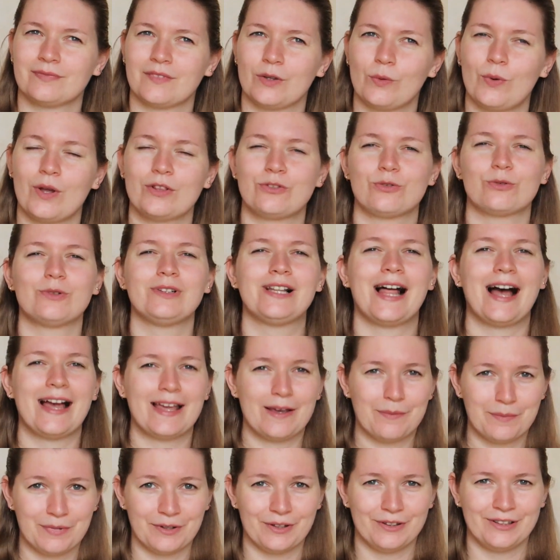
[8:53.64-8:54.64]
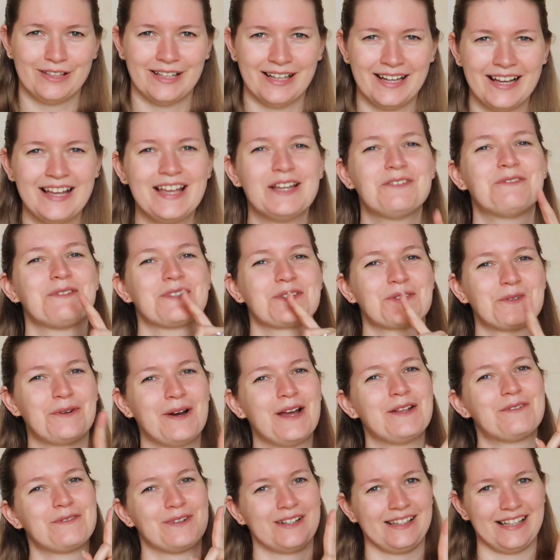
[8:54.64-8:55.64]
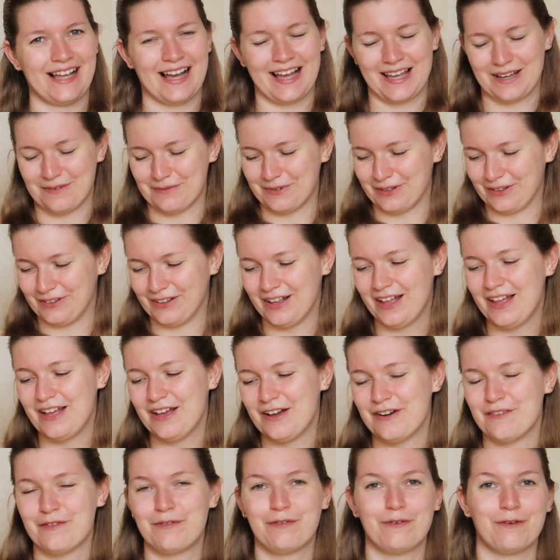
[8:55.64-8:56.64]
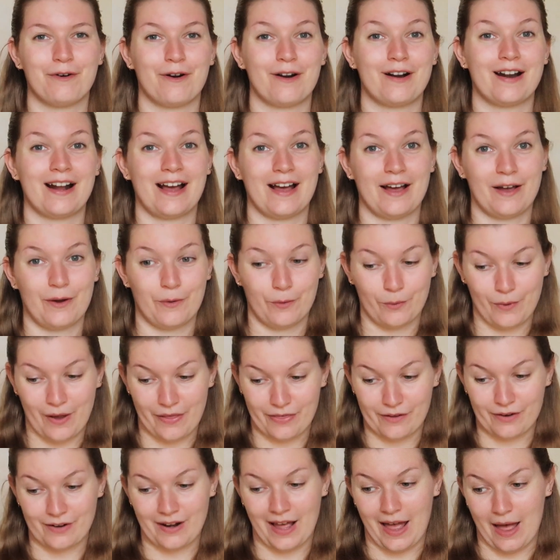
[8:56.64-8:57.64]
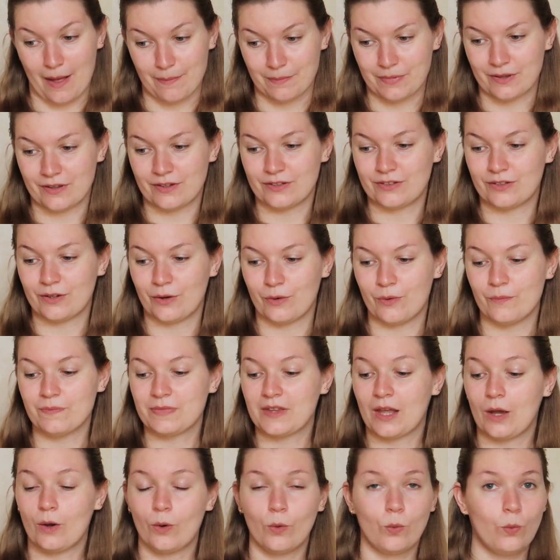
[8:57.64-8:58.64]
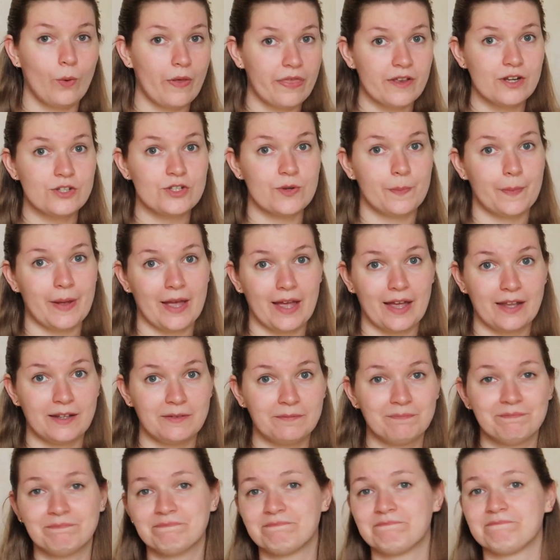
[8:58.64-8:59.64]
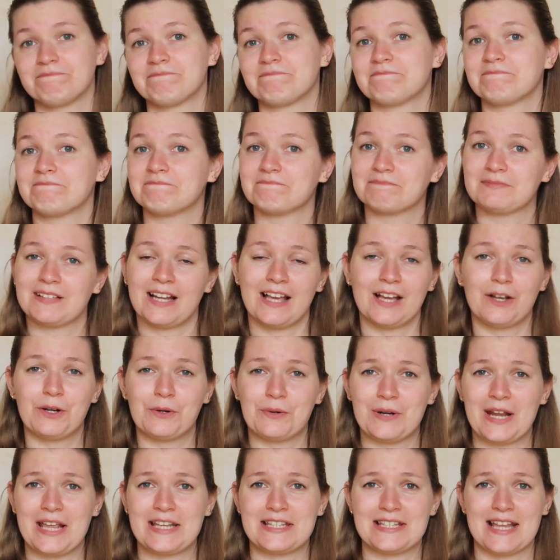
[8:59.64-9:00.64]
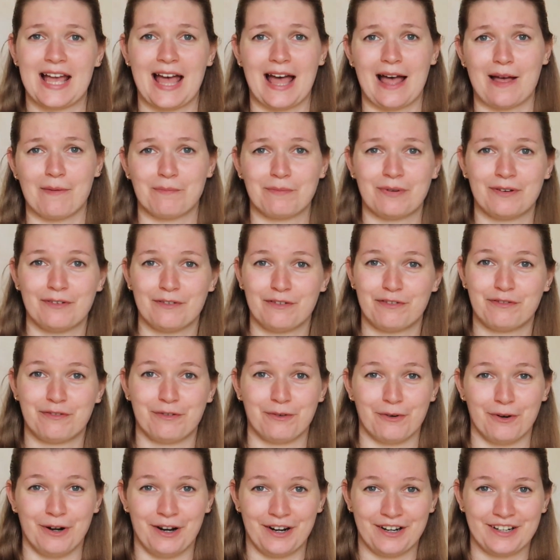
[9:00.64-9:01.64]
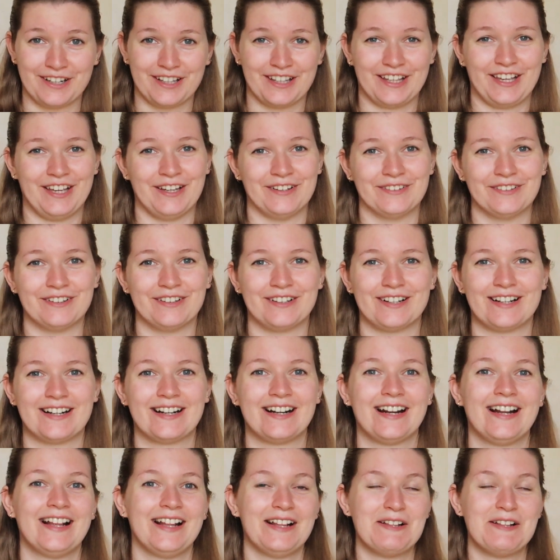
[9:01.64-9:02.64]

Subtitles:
quite reliable. It was quite reliable for a weather app. So Weather Japan, a great app for your